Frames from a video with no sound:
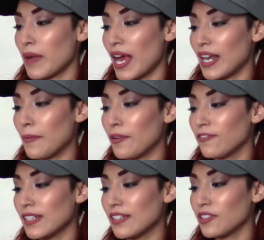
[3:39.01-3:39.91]
pineapple
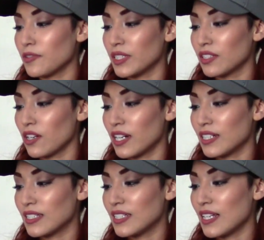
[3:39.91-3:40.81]
flavor with
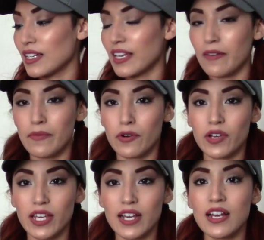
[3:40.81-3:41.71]
Garcinia
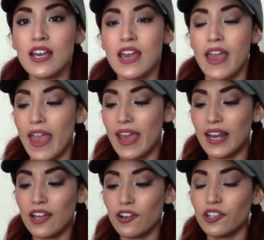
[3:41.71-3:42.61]
Cambogia, and
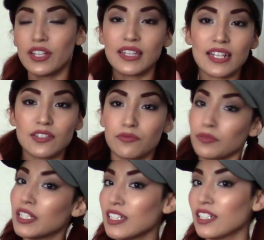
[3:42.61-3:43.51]
I heard that that's
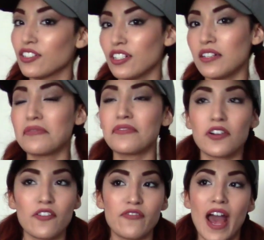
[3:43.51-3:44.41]
really good
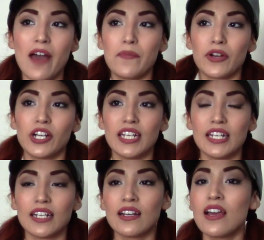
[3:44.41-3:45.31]
for fat
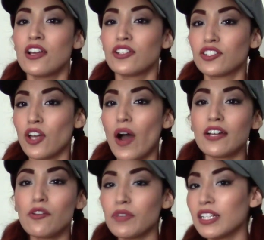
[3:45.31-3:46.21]
burning. So I
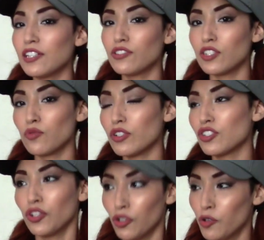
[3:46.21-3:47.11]
don't really use this one
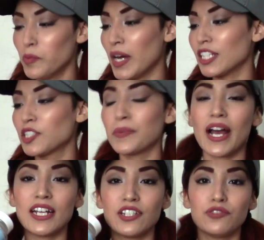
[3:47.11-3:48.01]
too much, but
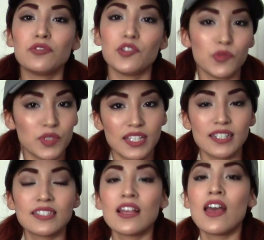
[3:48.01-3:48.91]
I do use this